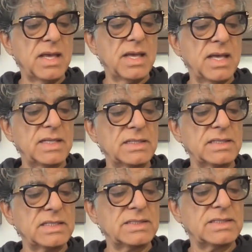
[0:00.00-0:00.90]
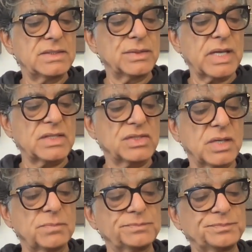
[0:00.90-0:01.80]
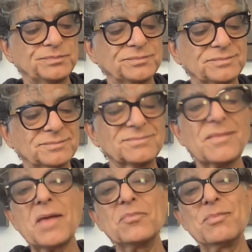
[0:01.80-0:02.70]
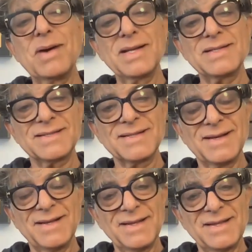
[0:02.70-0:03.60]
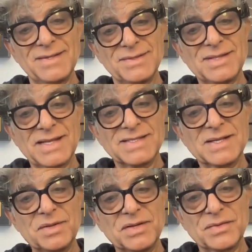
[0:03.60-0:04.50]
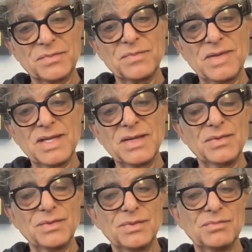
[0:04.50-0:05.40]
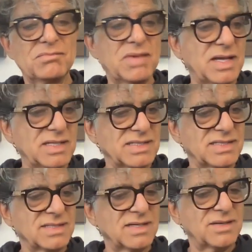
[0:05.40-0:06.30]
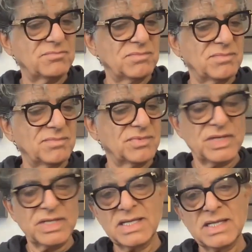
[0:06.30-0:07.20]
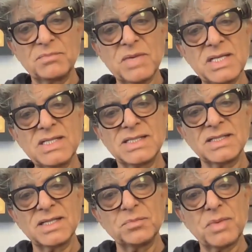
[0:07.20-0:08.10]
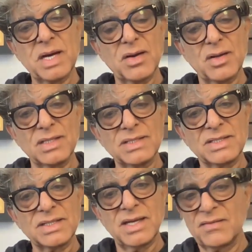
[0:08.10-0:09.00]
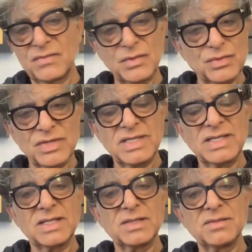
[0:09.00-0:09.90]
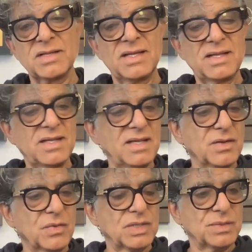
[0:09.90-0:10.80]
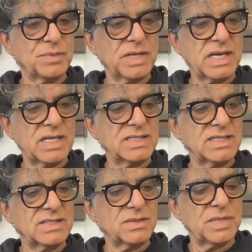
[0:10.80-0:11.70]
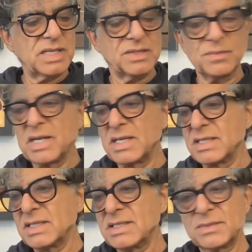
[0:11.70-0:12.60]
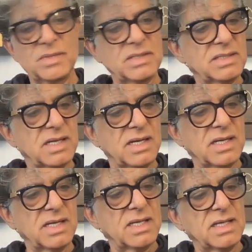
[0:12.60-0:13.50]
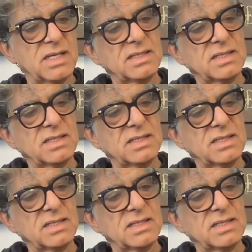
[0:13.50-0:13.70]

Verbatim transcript: and needs to catch up. But, you know, that's coming from me, who has um, training in medicine and biology. I have no training in quantum mechanics or mathematics, but I